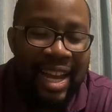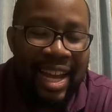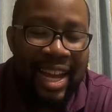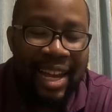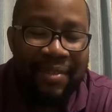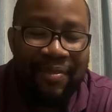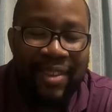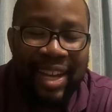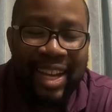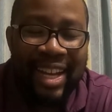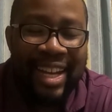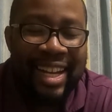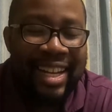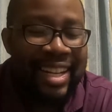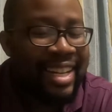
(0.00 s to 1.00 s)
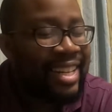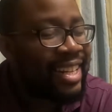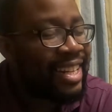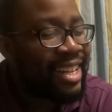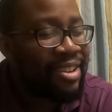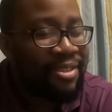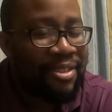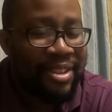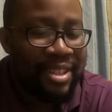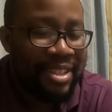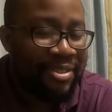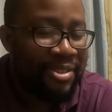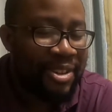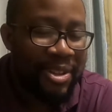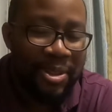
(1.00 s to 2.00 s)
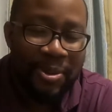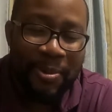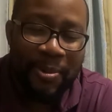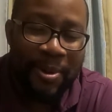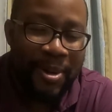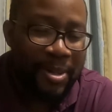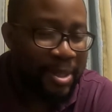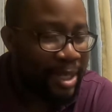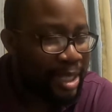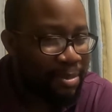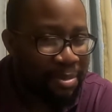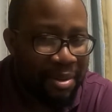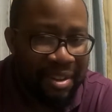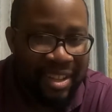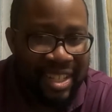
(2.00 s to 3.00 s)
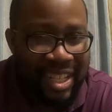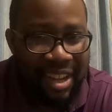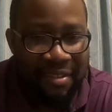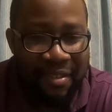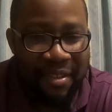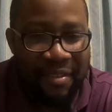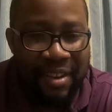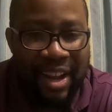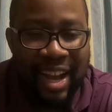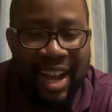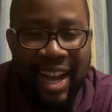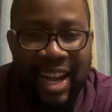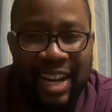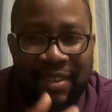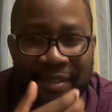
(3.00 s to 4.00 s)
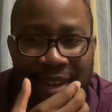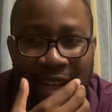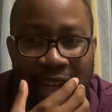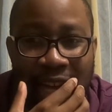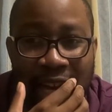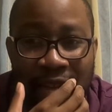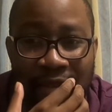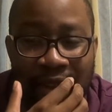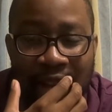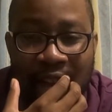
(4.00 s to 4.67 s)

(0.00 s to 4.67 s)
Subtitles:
And man, it was one of the worst experiences I've ever had in my life.